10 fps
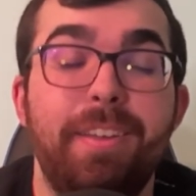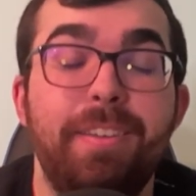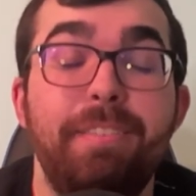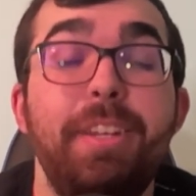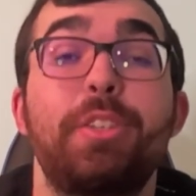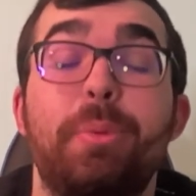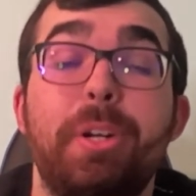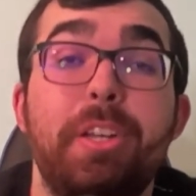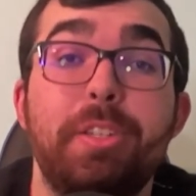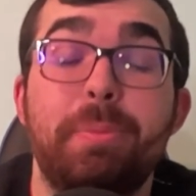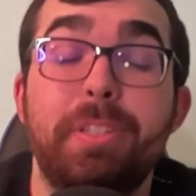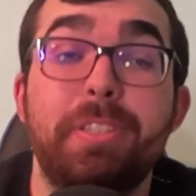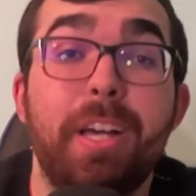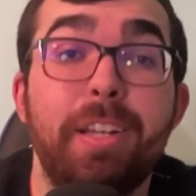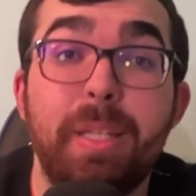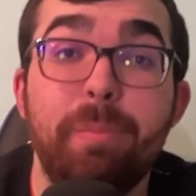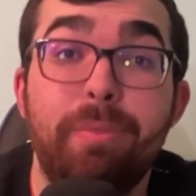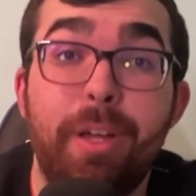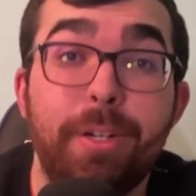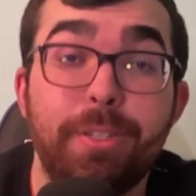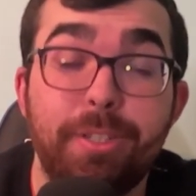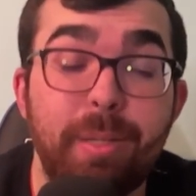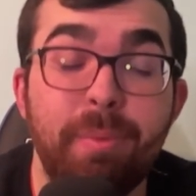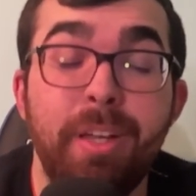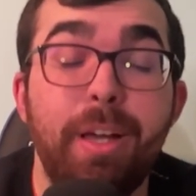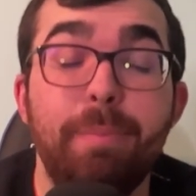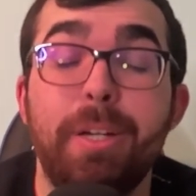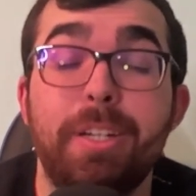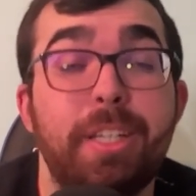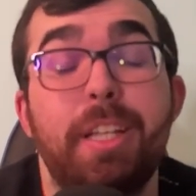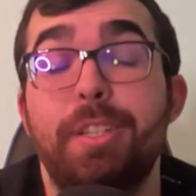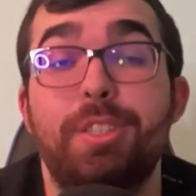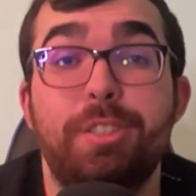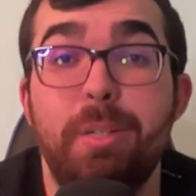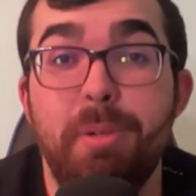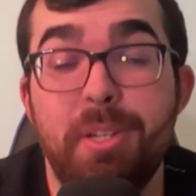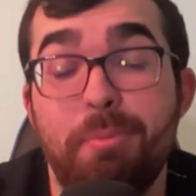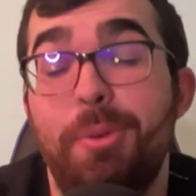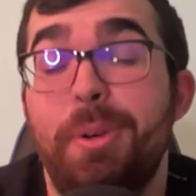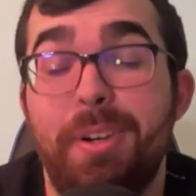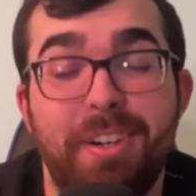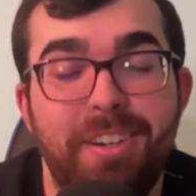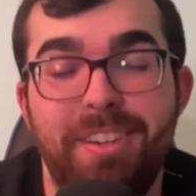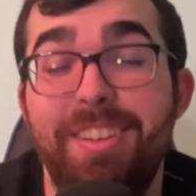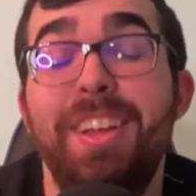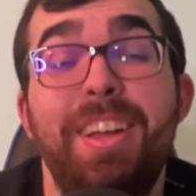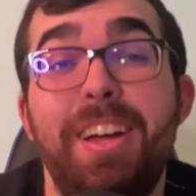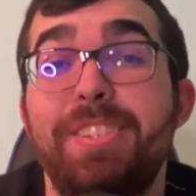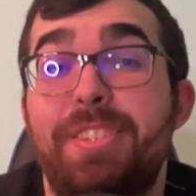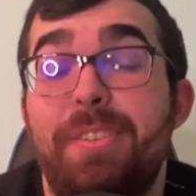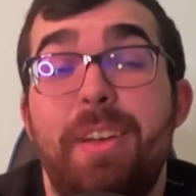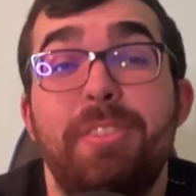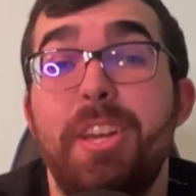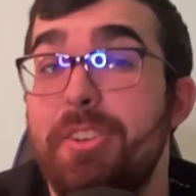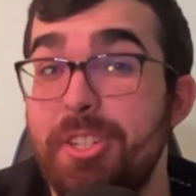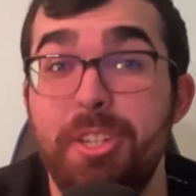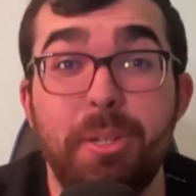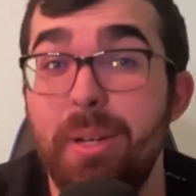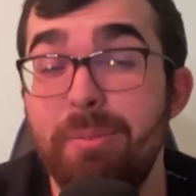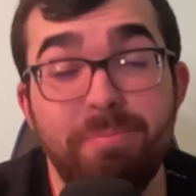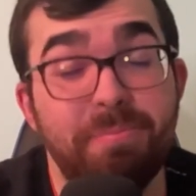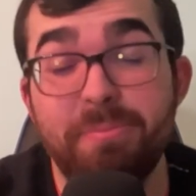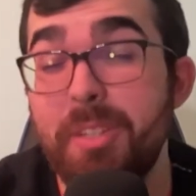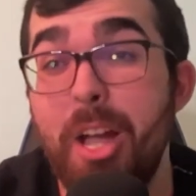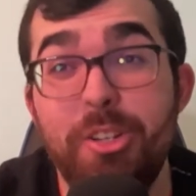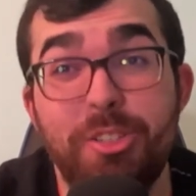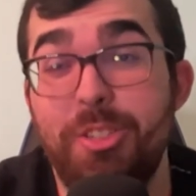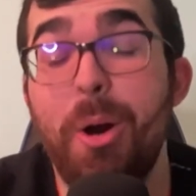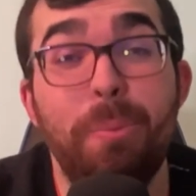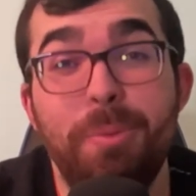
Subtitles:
it is what it is with this goddamn Flyers team. I'm not going to yell and scream anymore. I just don't have the energy to do it. I just don't.